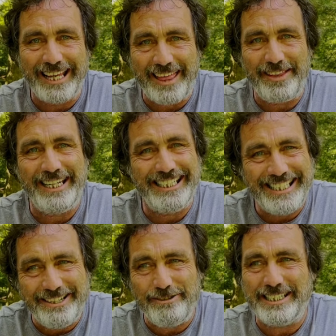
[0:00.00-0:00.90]
get the
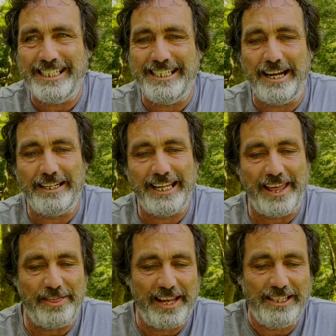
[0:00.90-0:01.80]
nitty-gritty done,
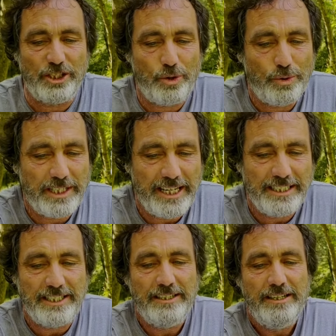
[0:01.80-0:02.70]
get things sorted,